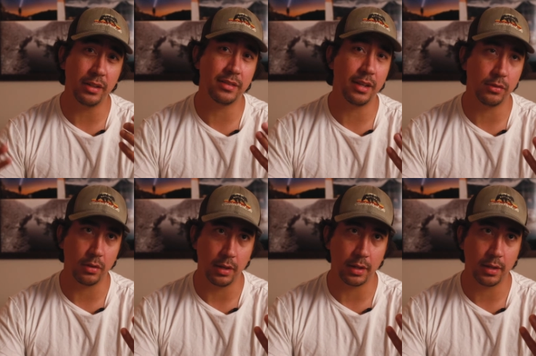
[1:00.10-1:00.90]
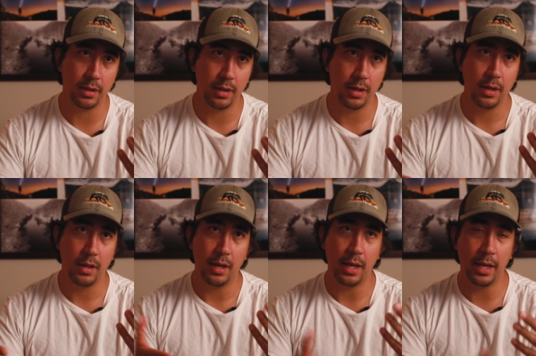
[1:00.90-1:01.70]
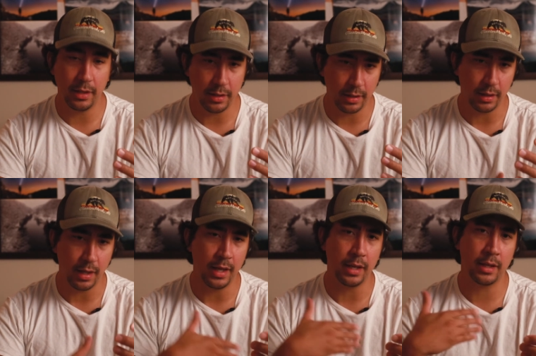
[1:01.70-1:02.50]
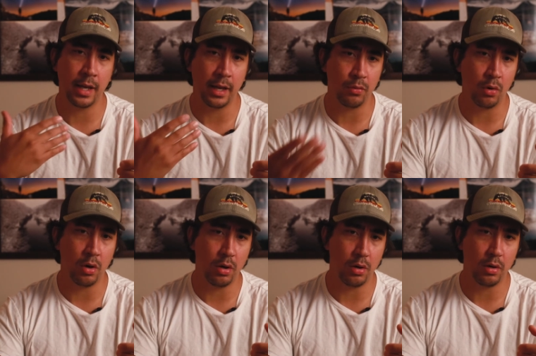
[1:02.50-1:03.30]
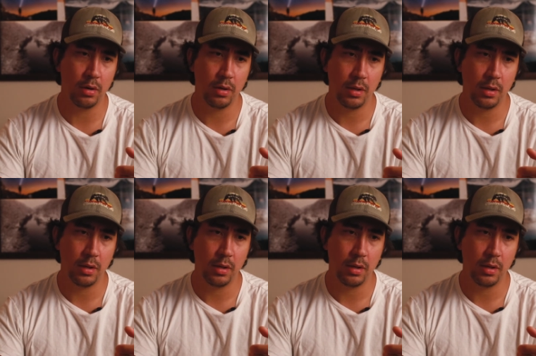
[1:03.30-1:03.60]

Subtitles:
it sounds like editing 8K RAW